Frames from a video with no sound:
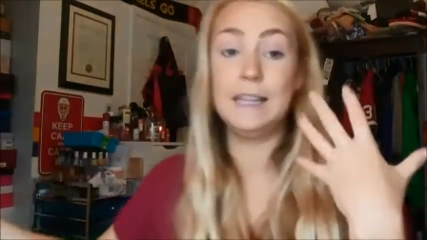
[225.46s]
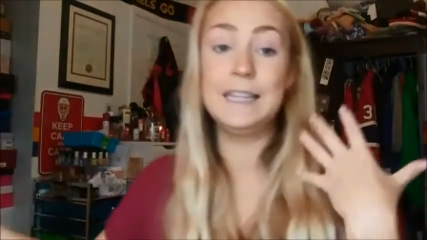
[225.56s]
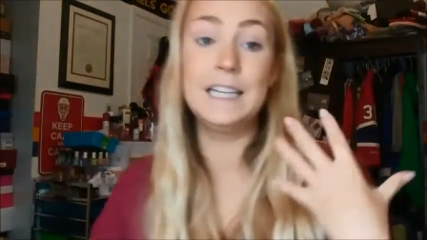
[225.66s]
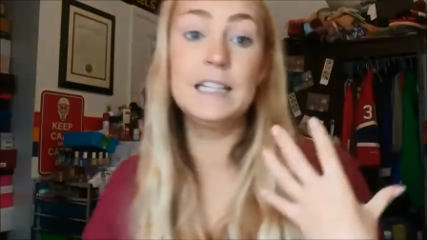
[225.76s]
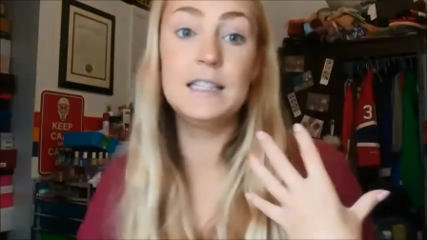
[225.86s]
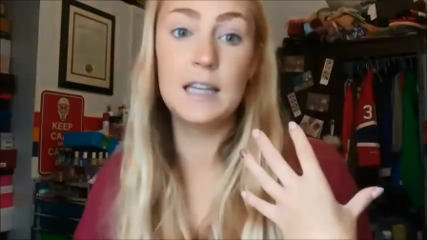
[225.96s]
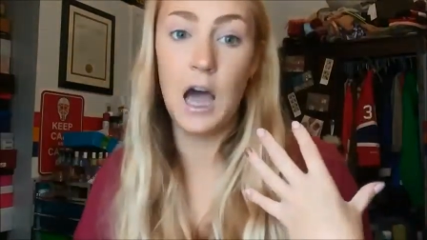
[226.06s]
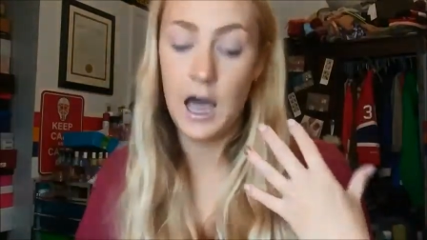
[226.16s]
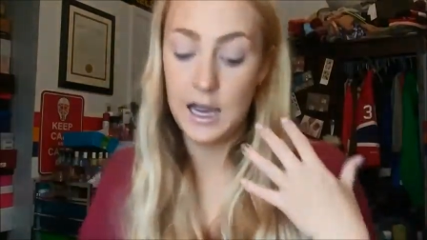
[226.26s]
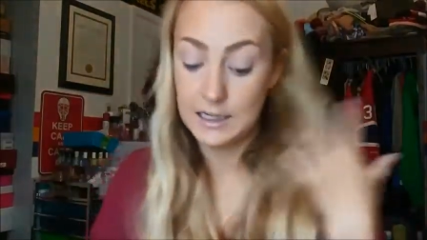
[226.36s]
lids,
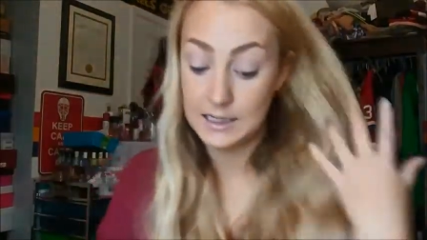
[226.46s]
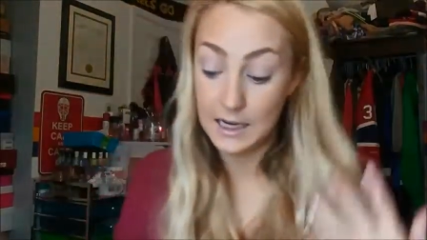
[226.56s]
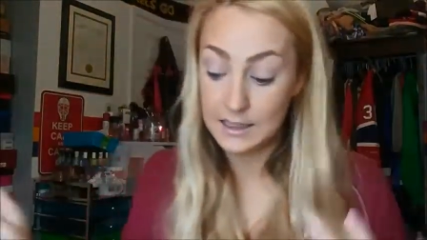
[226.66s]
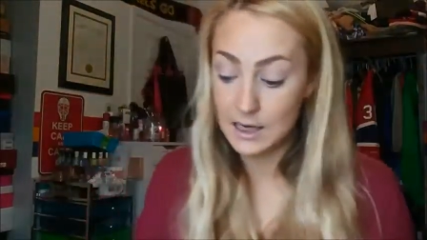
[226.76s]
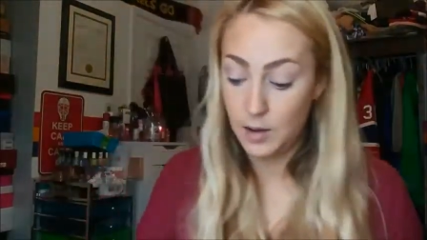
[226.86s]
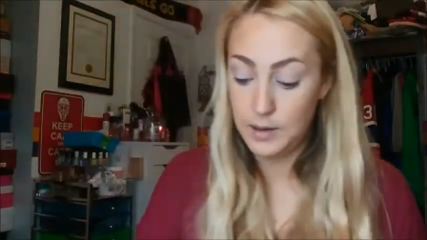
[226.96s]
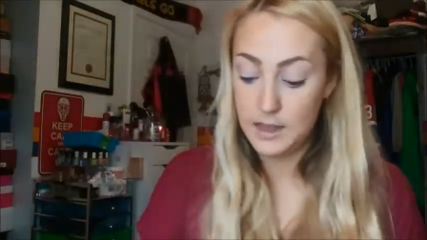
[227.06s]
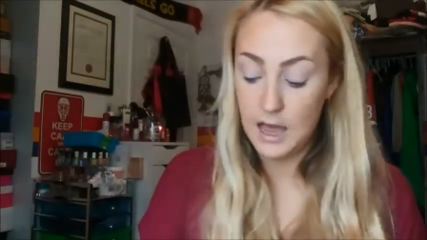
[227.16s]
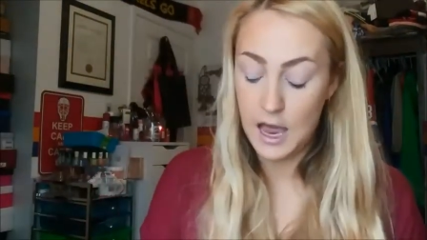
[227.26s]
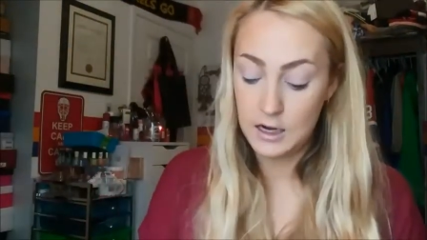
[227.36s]
uh, it does tell me
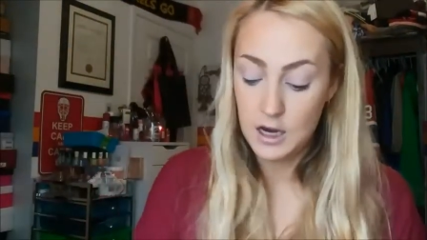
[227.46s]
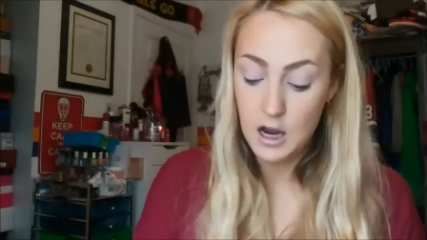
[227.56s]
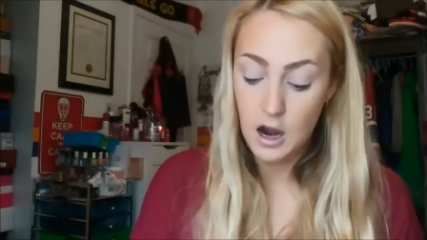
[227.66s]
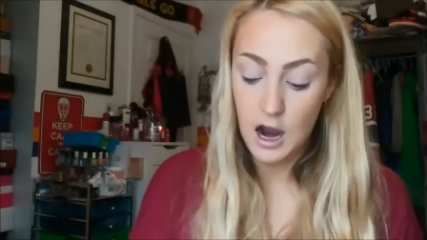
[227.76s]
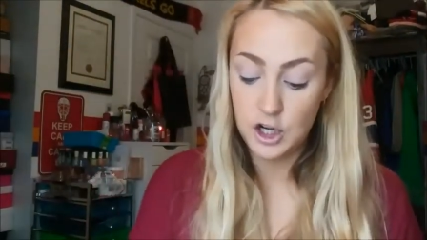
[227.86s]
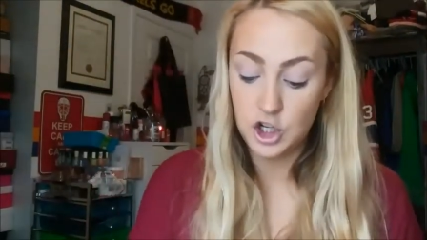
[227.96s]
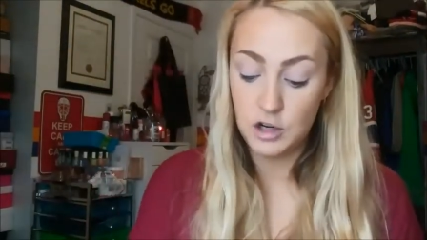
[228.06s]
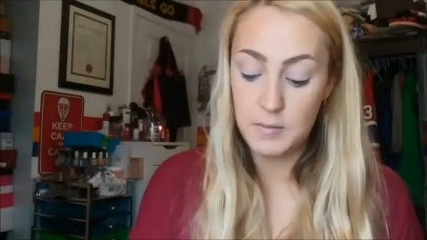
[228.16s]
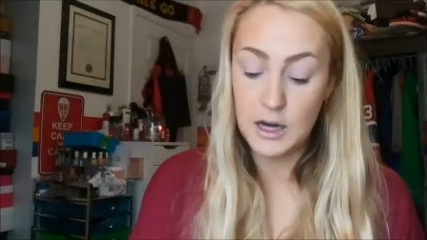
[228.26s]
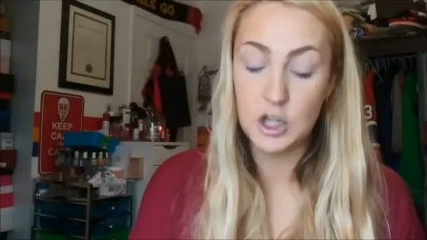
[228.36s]
that I
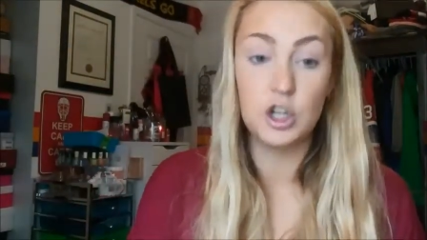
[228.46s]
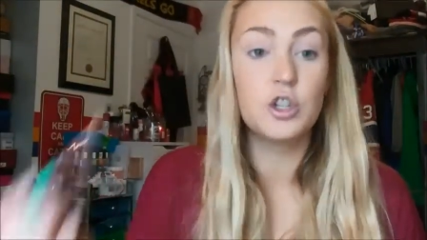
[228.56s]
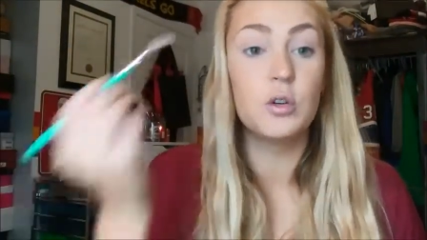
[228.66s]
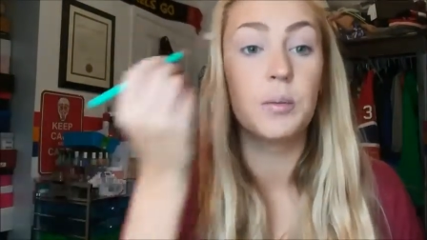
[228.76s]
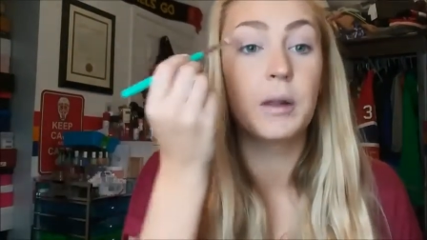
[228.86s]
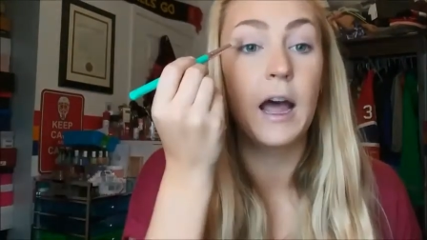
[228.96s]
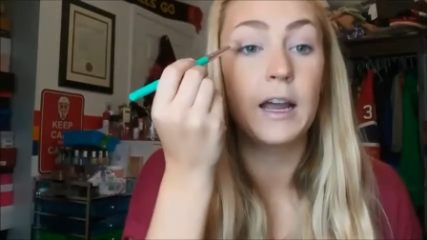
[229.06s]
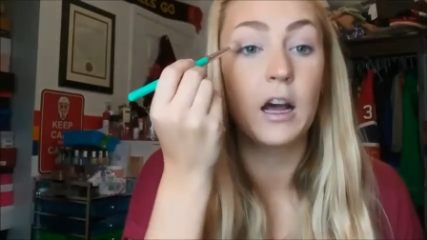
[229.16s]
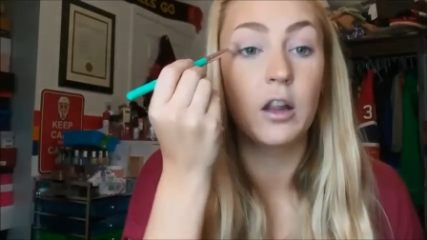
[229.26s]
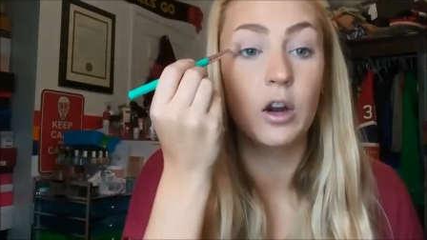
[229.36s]
should make sure to apply
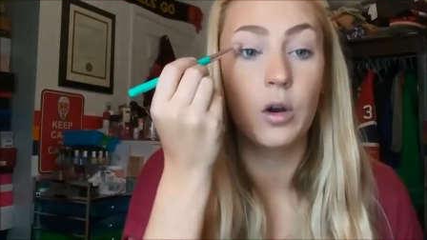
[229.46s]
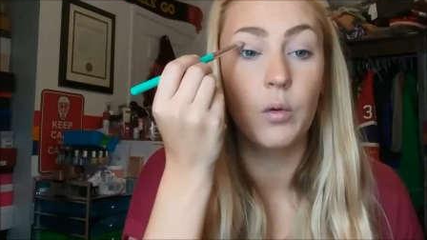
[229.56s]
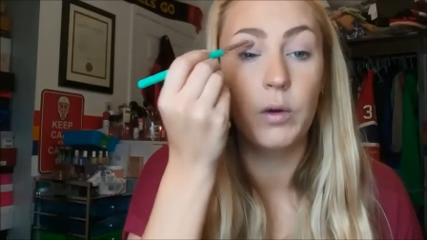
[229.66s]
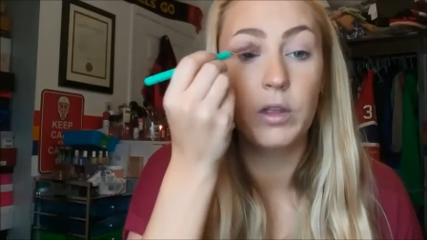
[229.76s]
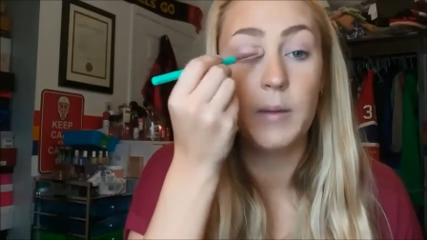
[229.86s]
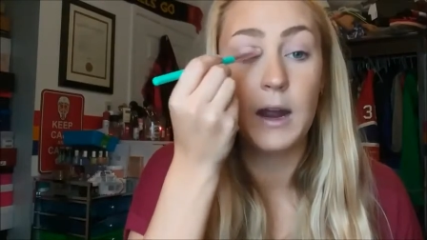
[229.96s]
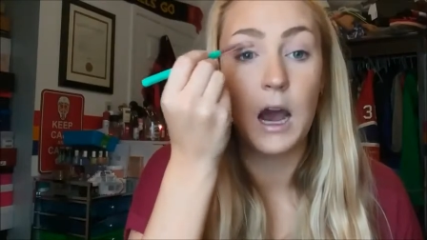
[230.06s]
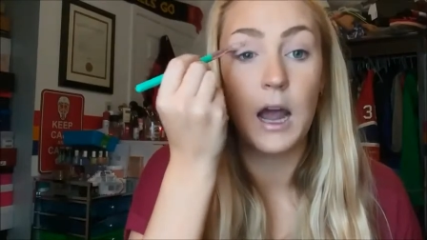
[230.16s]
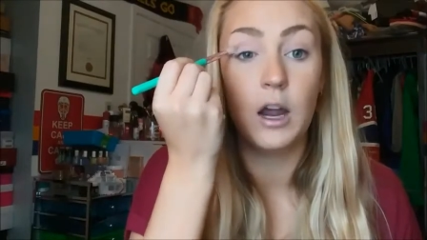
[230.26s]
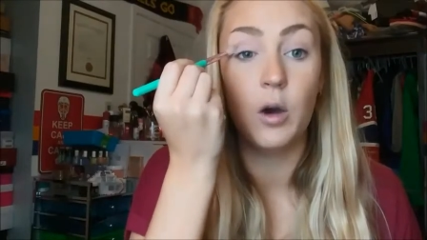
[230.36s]
color with my
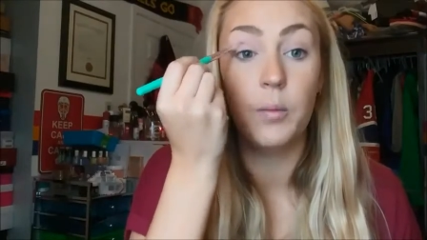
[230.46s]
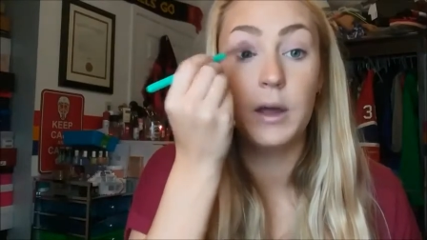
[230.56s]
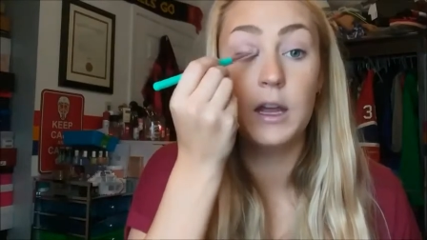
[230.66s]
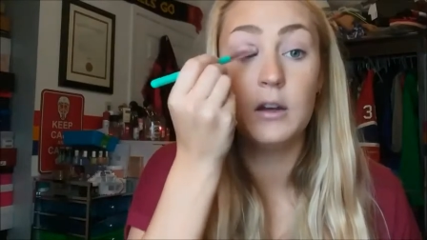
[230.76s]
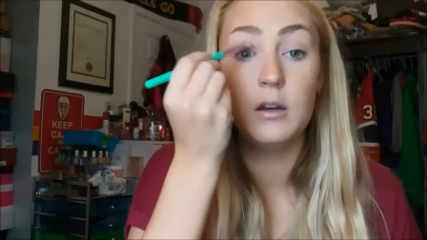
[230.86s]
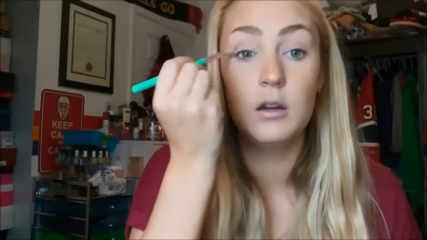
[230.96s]
eye open.